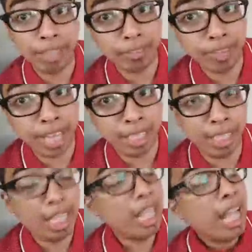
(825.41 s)
its
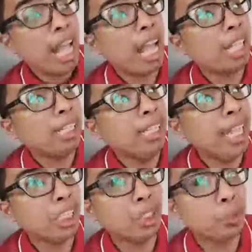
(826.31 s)
final
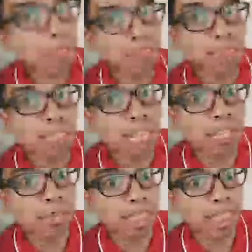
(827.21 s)
next week,
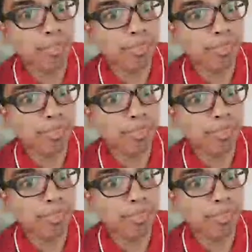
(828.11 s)
I believe.